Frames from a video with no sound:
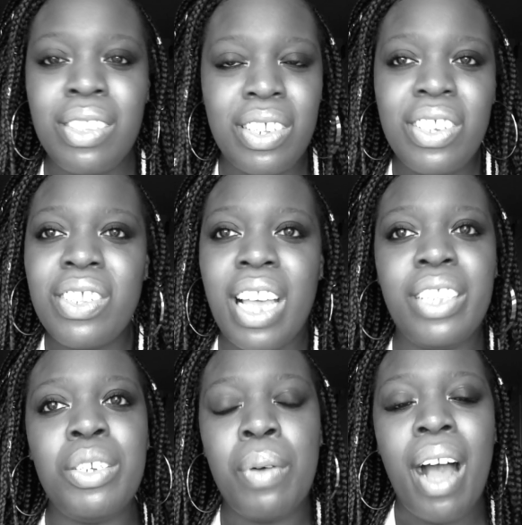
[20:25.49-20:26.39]
just
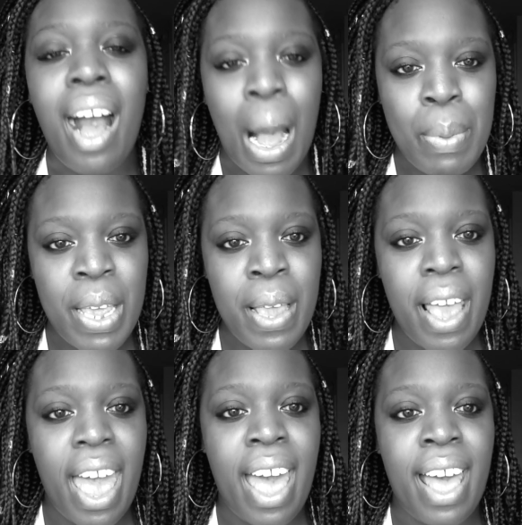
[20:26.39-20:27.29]
get you a
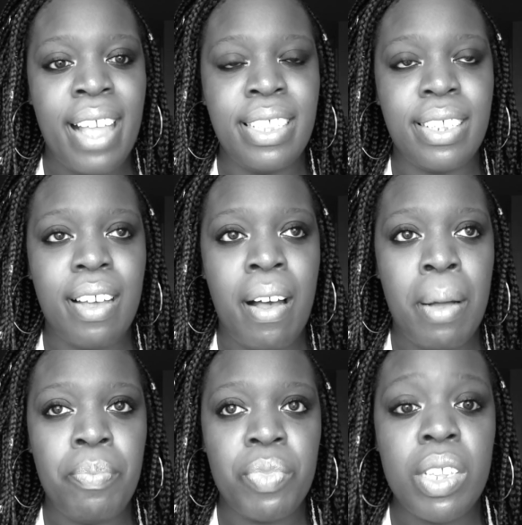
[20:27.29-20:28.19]
hobby and
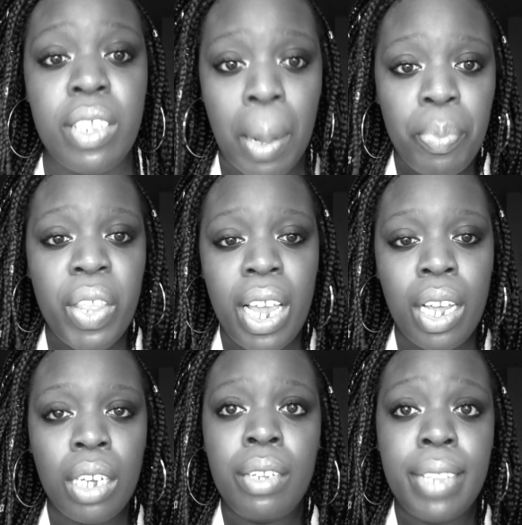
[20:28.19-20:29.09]

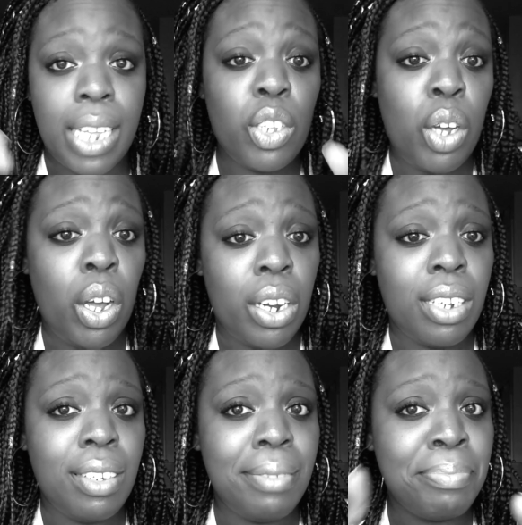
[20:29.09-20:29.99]
something that's
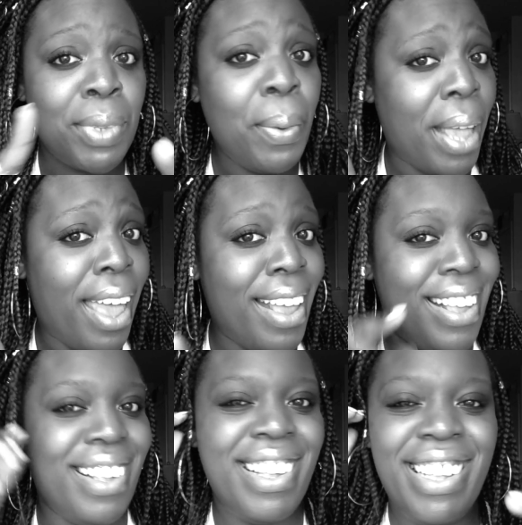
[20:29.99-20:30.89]
good.
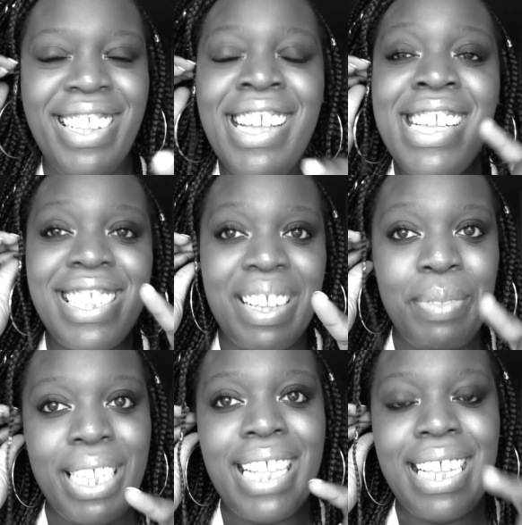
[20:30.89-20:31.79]
Okay,
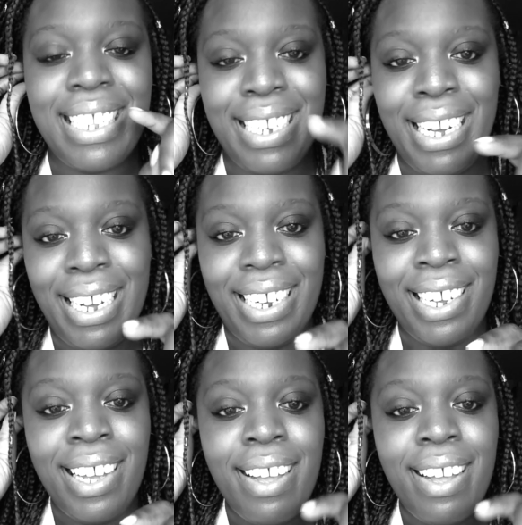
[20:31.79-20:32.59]
something that's good.